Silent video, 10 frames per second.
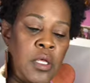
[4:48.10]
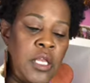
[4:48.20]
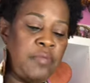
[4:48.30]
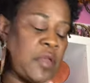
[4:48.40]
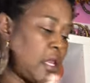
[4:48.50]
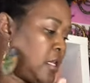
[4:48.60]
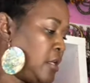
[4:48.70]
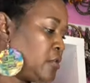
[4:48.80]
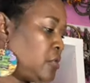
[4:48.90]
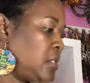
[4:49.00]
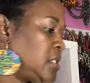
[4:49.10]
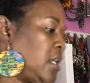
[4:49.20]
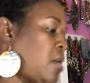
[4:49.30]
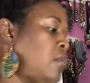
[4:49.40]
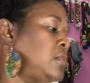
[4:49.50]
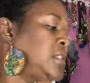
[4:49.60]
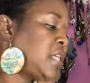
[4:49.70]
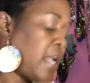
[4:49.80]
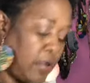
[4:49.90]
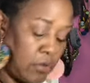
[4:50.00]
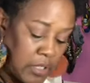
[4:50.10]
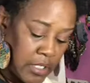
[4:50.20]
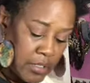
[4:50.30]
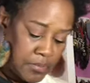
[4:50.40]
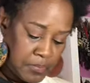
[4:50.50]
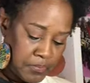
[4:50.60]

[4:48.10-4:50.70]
Keep that in there so it doesn't get all tangled up.